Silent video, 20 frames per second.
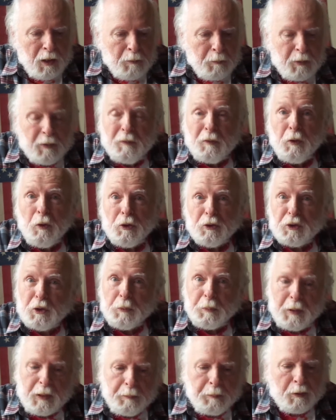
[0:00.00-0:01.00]
But of course the
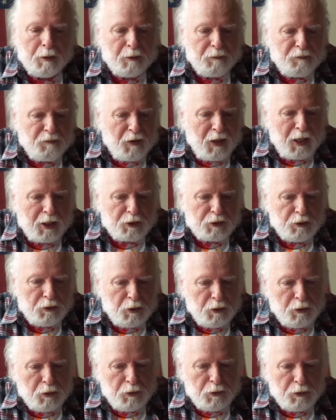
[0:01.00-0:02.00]
people at Fox
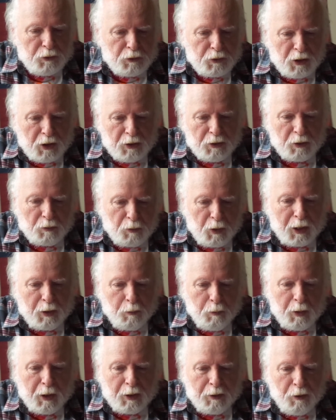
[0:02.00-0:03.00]
News and the
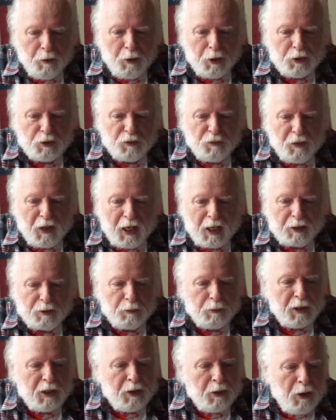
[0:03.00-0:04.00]
right-wing noise
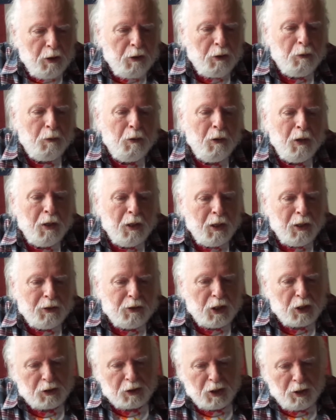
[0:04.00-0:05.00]
factory know
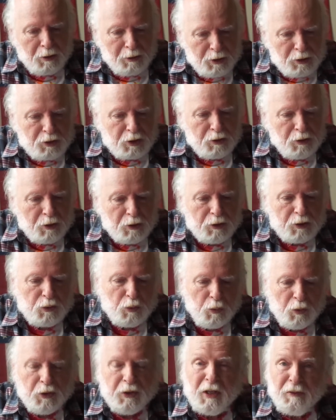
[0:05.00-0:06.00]
that their listeners
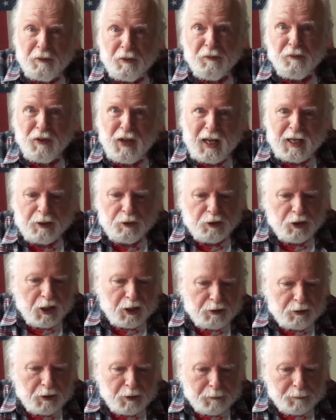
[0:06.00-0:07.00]
will never
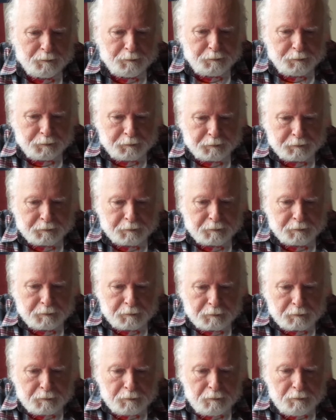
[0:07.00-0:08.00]
fact-check them.
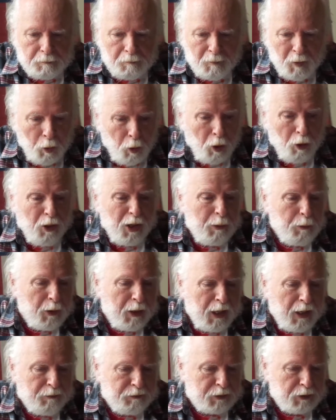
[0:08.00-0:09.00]
All they would
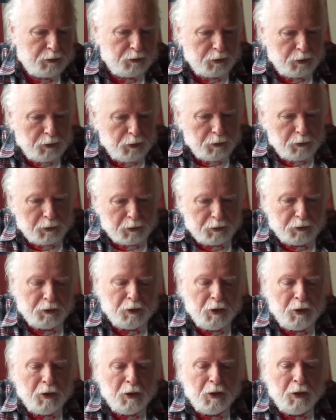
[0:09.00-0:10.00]
have to do is
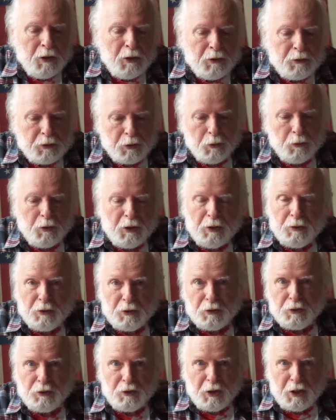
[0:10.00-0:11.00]
tune into
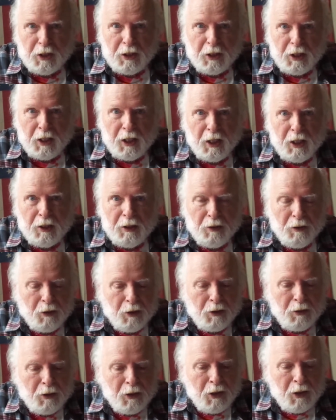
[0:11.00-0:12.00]
CNN or